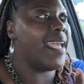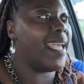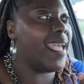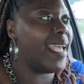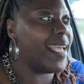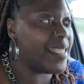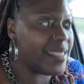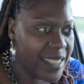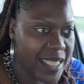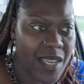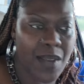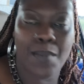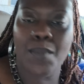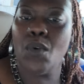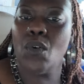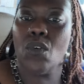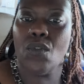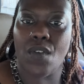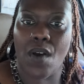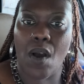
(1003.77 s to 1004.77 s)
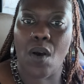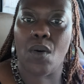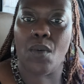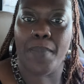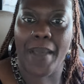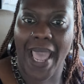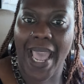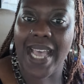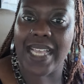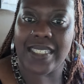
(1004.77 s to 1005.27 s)
and then move on
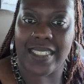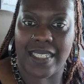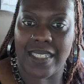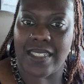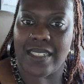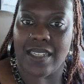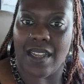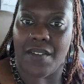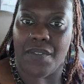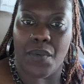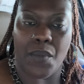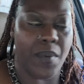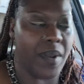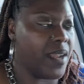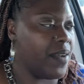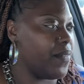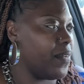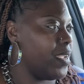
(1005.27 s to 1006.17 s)
past the stuff or whatever.